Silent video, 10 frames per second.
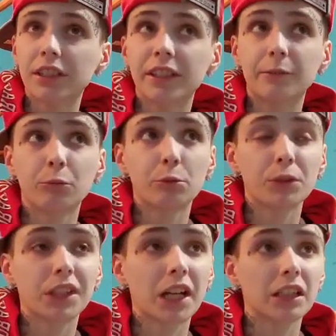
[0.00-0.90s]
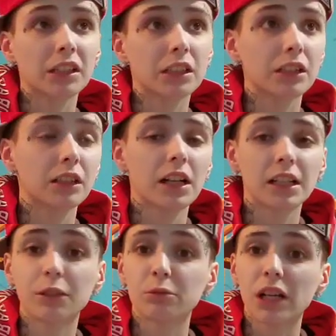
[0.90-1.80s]
And when we got there, I
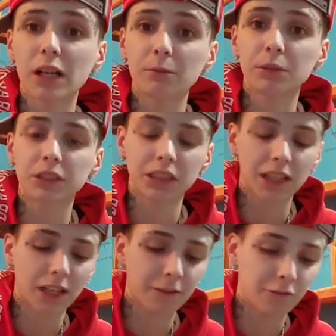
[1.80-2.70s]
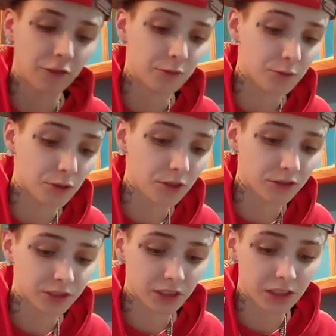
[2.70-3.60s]
had robbed the guy for the
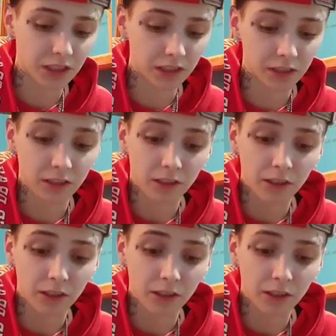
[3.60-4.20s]
drugs, and